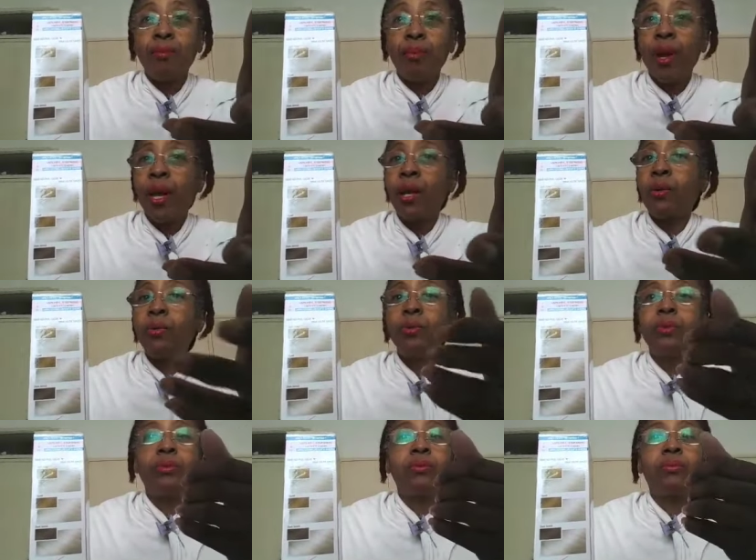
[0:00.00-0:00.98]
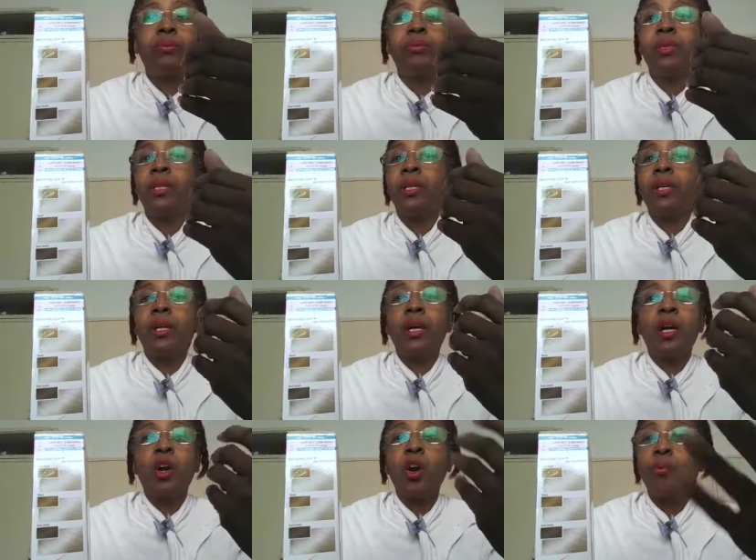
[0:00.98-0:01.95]
brown,
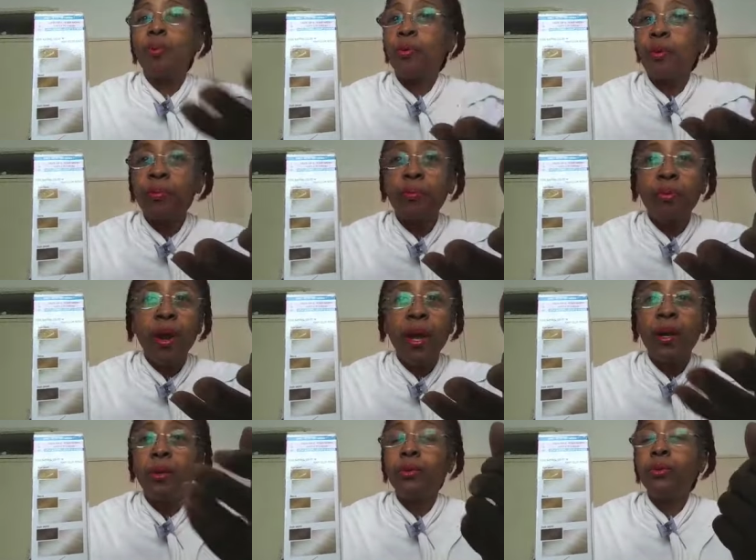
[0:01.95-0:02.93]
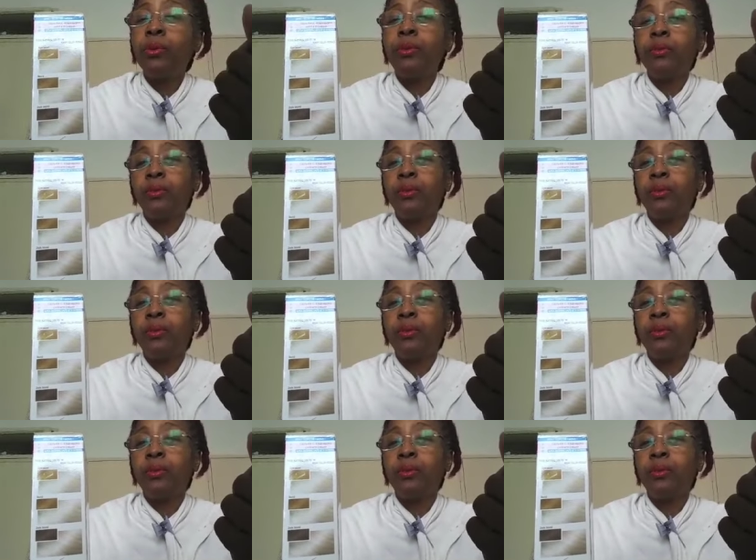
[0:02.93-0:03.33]
a coppery brown.